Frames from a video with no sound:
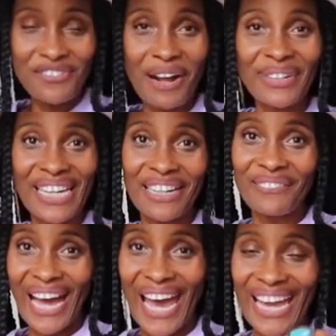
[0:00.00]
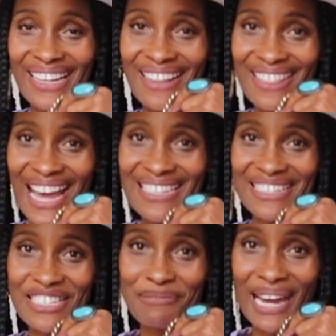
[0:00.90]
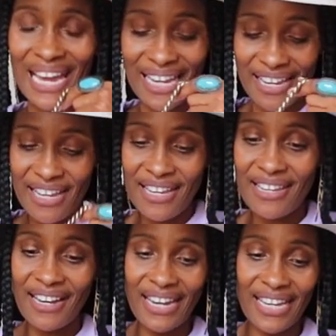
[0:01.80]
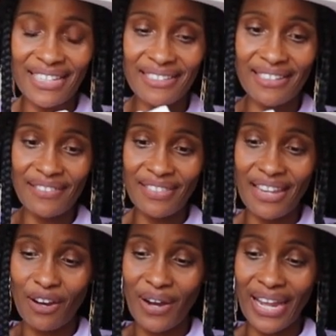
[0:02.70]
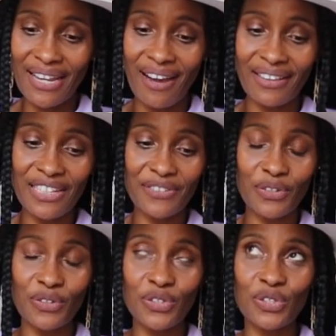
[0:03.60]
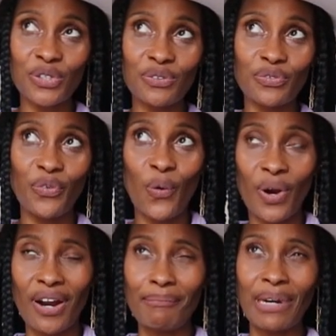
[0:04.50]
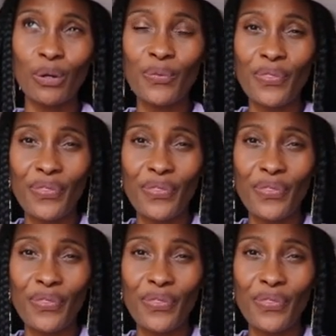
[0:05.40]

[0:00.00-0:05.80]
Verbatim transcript: Drama in a bag. That's this bag. Guys, now I got this for about